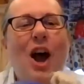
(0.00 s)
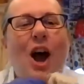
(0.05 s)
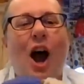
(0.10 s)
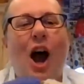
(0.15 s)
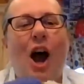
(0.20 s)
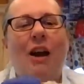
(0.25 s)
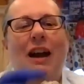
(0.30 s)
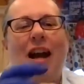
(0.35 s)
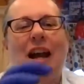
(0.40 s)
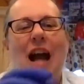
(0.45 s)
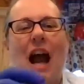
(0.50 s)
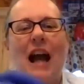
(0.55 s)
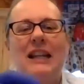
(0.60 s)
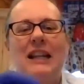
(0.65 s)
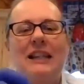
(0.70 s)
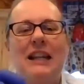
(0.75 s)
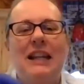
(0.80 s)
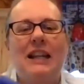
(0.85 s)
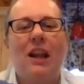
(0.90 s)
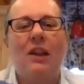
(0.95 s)
All right, I
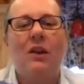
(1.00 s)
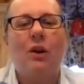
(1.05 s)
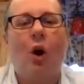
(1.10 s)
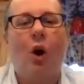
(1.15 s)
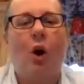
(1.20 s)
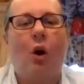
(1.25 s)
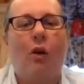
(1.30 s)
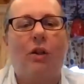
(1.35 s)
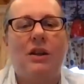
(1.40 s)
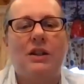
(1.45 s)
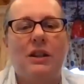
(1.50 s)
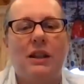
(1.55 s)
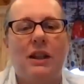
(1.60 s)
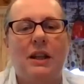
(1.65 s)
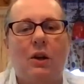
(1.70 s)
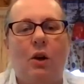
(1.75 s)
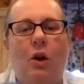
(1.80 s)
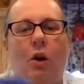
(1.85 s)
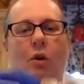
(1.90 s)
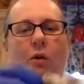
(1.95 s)
see another hole. There's
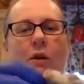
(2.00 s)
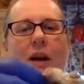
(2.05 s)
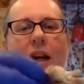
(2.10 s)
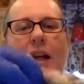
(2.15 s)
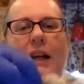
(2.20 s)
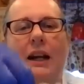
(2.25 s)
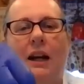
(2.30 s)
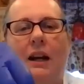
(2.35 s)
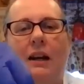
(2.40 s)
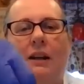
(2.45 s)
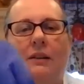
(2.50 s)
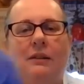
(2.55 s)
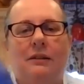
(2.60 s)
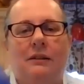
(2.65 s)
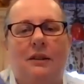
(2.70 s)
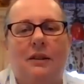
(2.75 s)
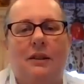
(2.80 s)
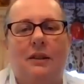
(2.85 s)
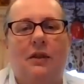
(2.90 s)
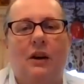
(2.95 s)
another hole right here.
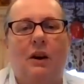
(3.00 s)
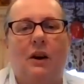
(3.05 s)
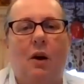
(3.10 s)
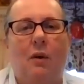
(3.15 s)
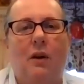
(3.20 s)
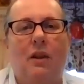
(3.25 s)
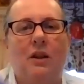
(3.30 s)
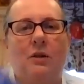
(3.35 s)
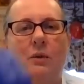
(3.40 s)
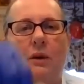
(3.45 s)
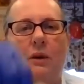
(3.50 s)
Let's figure out where this